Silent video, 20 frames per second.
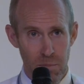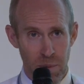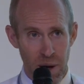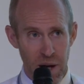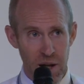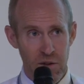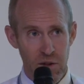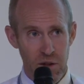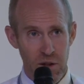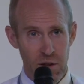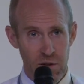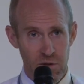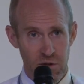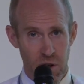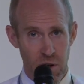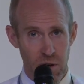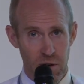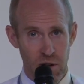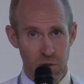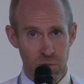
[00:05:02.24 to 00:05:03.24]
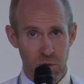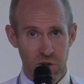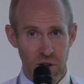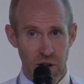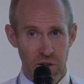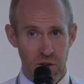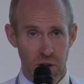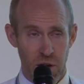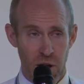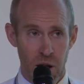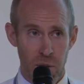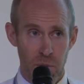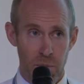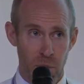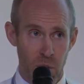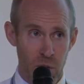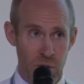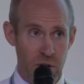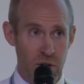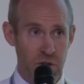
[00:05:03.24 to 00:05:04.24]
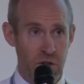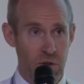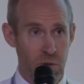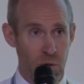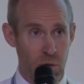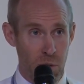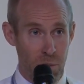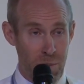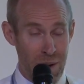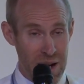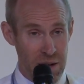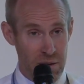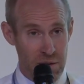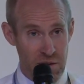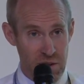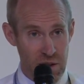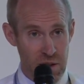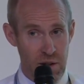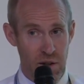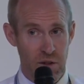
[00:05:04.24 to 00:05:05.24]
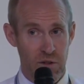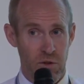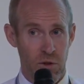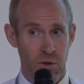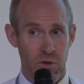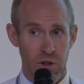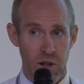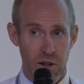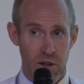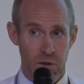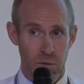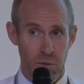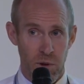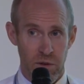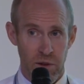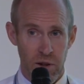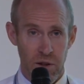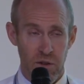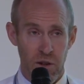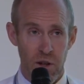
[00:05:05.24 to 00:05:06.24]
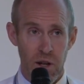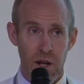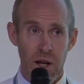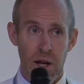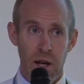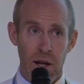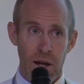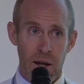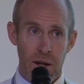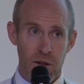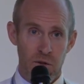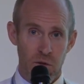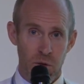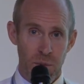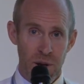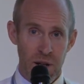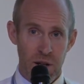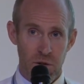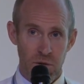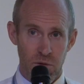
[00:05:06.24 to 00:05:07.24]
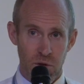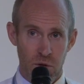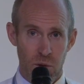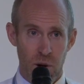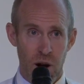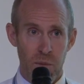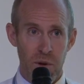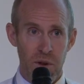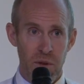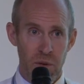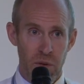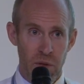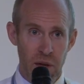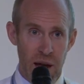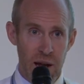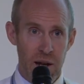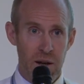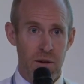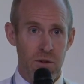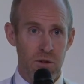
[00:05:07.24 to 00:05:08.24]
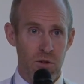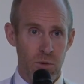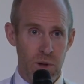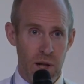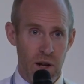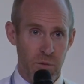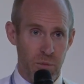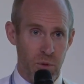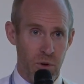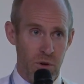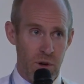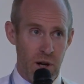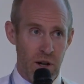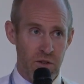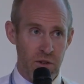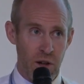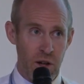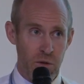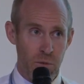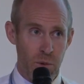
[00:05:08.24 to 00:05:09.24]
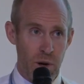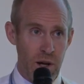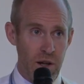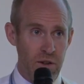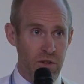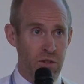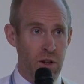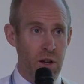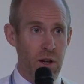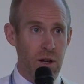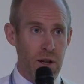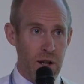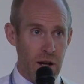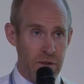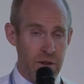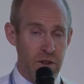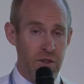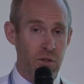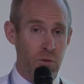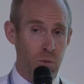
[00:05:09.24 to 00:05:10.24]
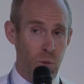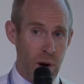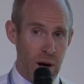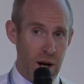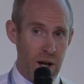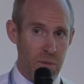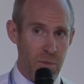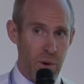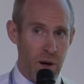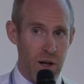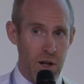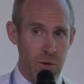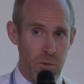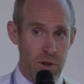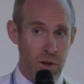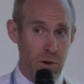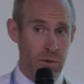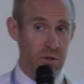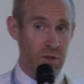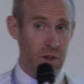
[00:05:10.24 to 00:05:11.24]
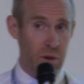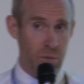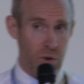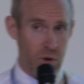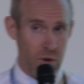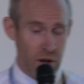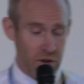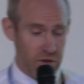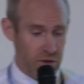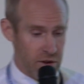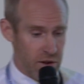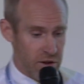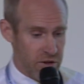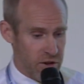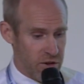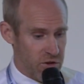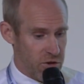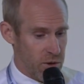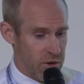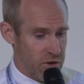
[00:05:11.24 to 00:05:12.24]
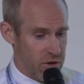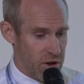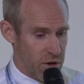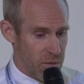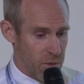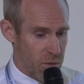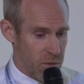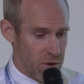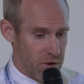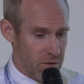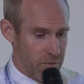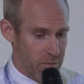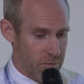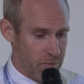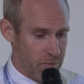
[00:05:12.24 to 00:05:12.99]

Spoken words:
binding target which has a bonus or a penalty associated with it, if you make it a requirement, then you will have progress. Otherwise, and this is why partly we don't see progress in this situation at the moment.